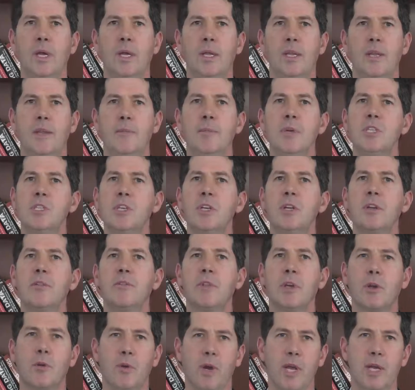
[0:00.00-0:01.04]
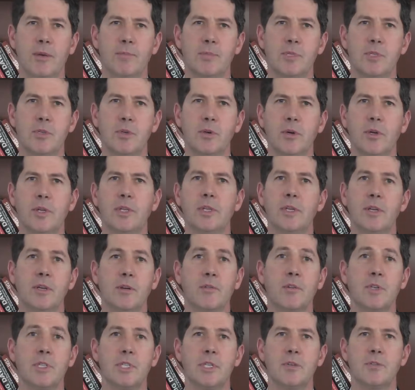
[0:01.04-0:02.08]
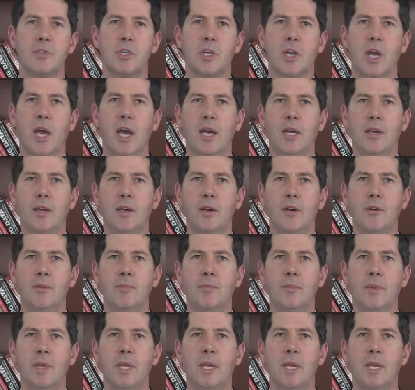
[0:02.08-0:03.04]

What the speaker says: The mission of the Graham School at the University of Chicago